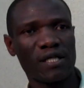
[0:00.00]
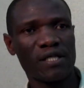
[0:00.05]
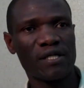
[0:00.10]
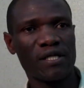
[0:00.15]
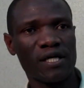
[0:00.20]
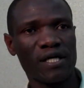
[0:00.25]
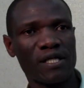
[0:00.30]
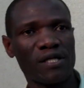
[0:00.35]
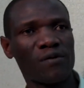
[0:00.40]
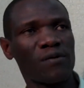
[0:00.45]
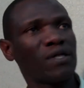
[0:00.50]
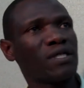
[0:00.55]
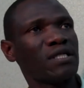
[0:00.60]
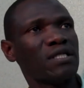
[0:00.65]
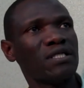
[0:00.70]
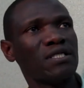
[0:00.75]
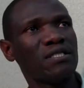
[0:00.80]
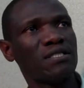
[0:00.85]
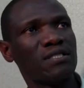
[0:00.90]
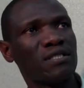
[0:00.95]
The other one
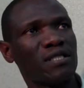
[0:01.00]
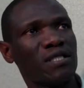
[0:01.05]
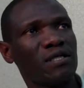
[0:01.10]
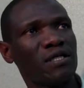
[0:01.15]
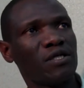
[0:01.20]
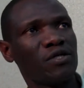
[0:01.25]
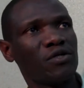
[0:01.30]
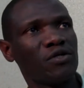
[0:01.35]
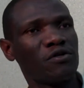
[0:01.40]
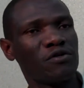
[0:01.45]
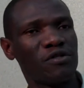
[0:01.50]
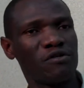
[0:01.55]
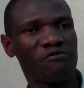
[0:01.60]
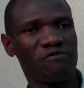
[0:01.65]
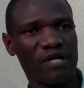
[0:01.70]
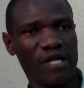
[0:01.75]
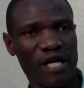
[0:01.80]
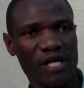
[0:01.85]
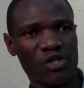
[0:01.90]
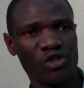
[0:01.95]
is, the
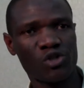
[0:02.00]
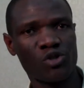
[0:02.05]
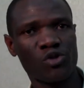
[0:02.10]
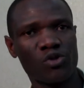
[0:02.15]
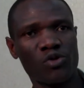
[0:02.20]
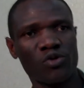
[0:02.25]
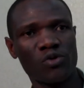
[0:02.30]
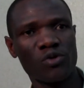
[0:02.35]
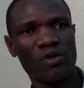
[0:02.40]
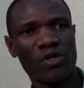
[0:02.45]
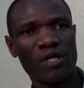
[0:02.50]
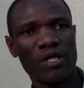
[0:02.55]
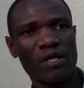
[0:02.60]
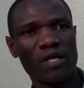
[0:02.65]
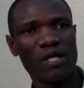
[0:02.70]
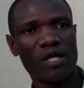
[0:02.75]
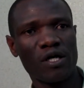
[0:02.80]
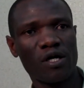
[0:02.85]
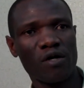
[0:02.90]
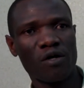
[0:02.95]
financial
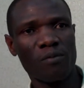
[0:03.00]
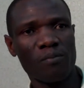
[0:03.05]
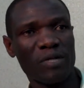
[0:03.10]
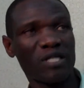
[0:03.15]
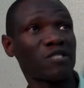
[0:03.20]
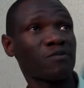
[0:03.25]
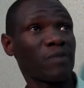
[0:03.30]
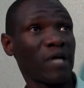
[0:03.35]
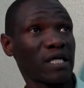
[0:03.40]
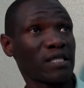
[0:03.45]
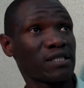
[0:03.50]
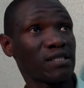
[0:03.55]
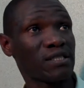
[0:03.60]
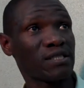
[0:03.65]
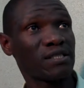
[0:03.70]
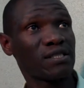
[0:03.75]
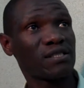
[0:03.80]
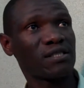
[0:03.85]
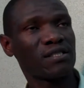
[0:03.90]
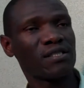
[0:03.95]
best
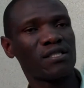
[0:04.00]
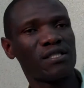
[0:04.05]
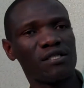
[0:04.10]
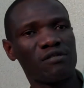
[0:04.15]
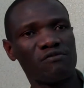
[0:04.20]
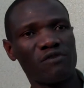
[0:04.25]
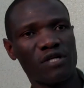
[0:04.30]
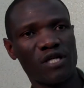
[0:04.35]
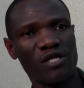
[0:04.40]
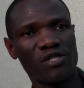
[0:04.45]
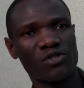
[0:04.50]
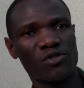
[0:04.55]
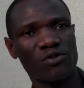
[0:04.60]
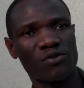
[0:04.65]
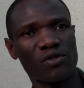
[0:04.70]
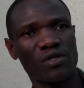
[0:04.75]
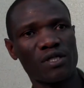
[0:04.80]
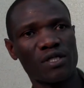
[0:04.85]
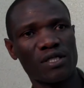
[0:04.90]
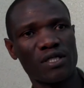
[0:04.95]
practice financial
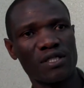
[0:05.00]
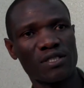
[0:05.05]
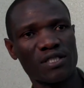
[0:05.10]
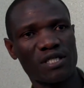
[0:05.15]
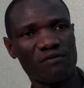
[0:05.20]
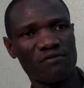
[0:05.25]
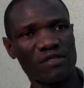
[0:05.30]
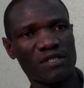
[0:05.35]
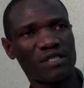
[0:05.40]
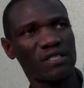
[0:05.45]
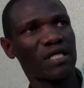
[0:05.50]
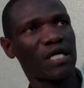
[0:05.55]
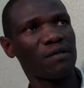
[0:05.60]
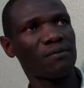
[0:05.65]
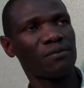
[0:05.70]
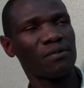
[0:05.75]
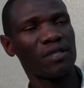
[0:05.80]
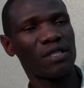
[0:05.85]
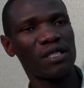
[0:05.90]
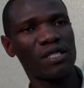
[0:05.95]
services
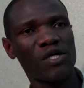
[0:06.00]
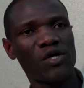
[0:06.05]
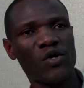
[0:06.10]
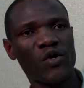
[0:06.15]
company.